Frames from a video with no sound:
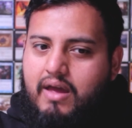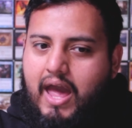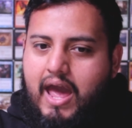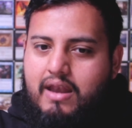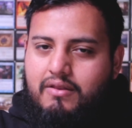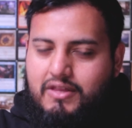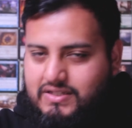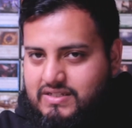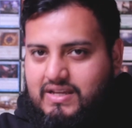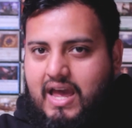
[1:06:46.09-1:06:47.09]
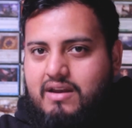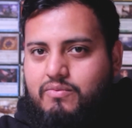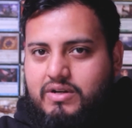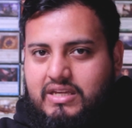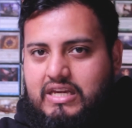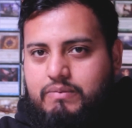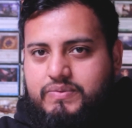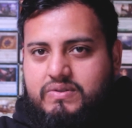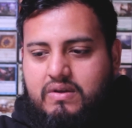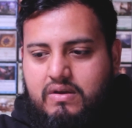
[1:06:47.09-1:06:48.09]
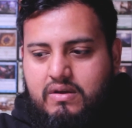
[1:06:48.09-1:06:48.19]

and this is kind of what keeps